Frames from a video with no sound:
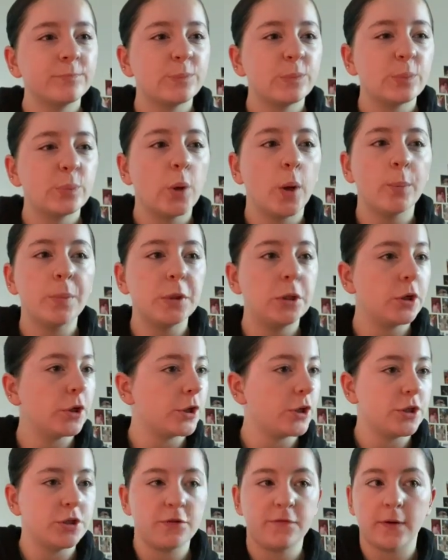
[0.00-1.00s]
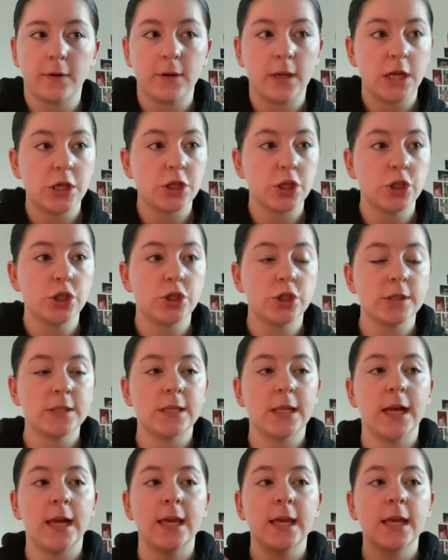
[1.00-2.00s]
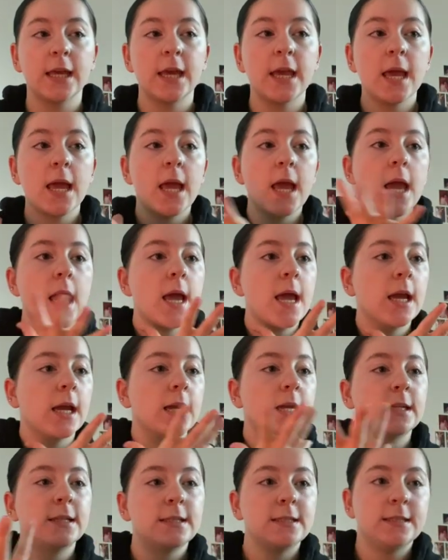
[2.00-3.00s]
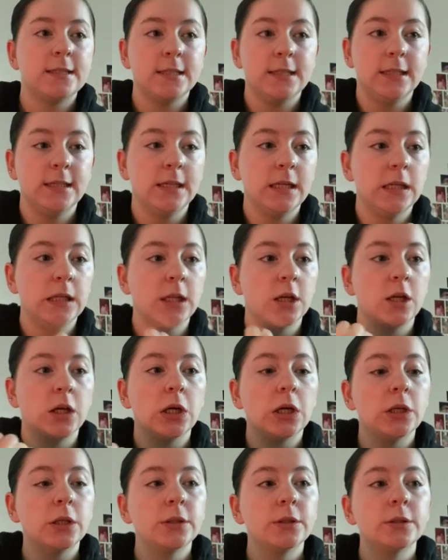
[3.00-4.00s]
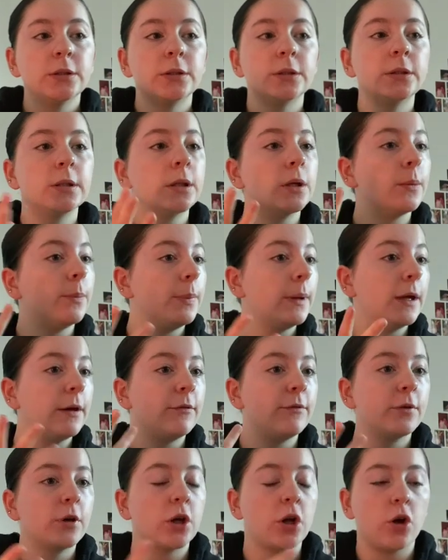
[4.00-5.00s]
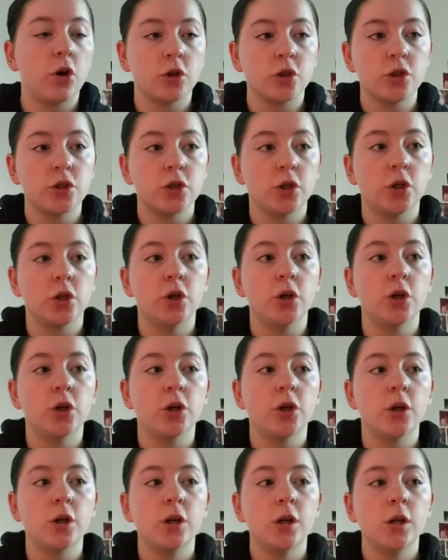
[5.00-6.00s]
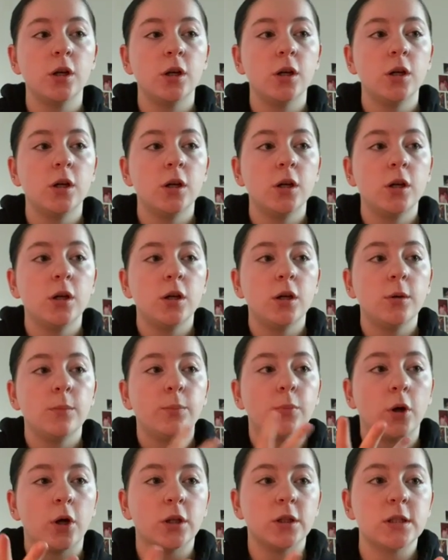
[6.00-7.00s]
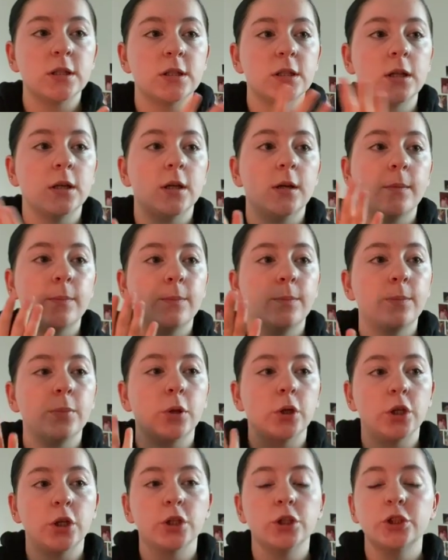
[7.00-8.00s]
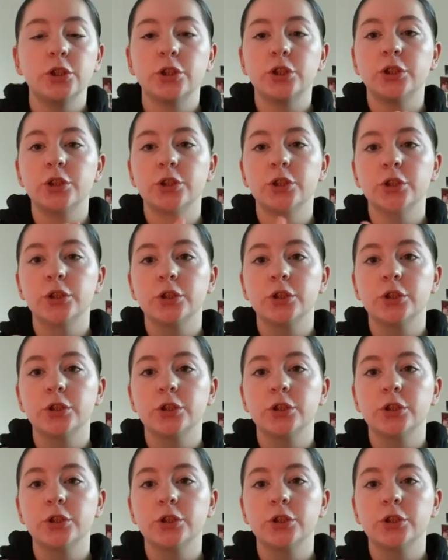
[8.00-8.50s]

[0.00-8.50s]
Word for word: Probably not going to do foundation, just like concealer, a little bit of contour, bronzer, blush,